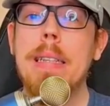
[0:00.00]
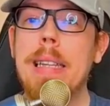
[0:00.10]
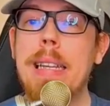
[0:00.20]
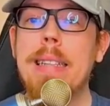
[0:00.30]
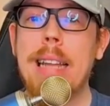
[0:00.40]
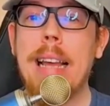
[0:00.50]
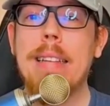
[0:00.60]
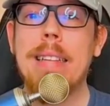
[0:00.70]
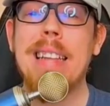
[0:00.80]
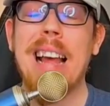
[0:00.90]
These
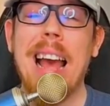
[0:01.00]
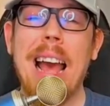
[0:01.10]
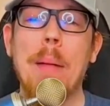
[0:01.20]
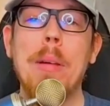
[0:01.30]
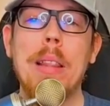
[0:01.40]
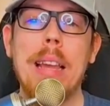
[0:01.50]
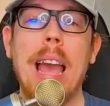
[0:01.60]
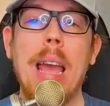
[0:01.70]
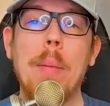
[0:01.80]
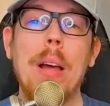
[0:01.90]
testers hammer the
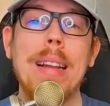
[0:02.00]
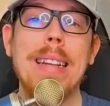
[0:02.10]
game